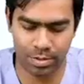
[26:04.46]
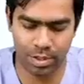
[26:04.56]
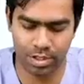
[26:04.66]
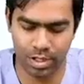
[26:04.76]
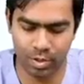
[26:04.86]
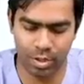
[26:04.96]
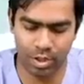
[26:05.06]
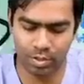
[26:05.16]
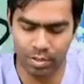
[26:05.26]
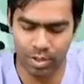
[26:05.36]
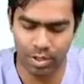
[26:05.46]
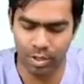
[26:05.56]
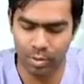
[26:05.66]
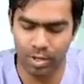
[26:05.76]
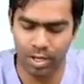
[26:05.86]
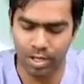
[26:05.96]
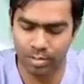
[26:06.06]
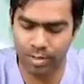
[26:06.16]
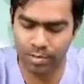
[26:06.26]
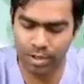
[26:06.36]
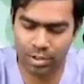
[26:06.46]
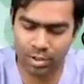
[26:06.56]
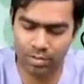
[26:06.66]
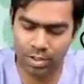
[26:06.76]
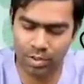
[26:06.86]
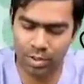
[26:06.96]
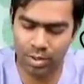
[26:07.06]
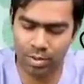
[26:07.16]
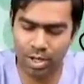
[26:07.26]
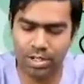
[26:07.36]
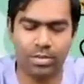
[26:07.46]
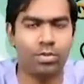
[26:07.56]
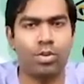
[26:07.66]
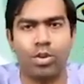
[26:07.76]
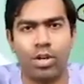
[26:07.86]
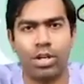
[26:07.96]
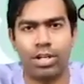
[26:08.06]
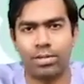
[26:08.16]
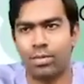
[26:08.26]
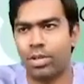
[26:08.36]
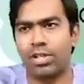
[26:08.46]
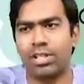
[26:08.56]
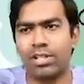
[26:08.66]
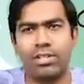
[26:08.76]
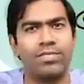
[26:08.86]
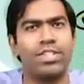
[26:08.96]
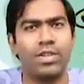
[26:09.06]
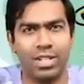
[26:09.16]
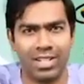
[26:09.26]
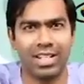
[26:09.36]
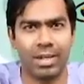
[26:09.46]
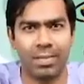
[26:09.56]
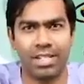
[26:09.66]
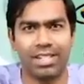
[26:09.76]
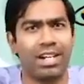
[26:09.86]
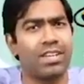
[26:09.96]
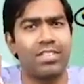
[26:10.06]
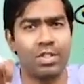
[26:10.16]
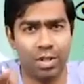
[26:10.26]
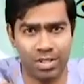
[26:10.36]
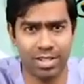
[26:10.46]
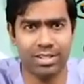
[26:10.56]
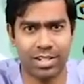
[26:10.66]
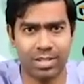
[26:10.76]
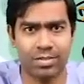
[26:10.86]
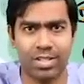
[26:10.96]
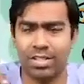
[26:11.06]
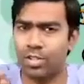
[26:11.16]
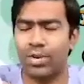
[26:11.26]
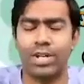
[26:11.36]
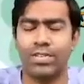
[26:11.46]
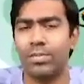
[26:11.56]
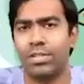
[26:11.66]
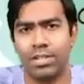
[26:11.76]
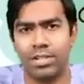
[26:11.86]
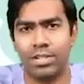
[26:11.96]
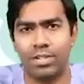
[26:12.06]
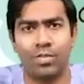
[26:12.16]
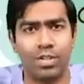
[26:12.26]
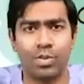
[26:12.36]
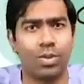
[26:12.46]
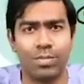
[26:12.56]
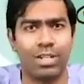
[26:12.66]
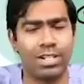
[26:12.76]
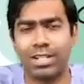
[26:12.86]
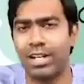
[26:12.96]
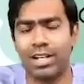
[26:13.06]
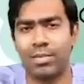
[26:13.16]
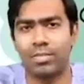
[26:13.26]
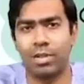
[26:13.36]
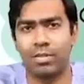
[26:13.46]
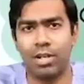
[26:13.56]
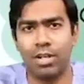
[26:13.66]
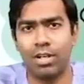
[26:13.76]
because I told you loop diuretics, by virtue of this sodium potassium 2 chloride transporter, the physiological capacity under physiological circumstances is 25% of the sodium that is getting absorbed.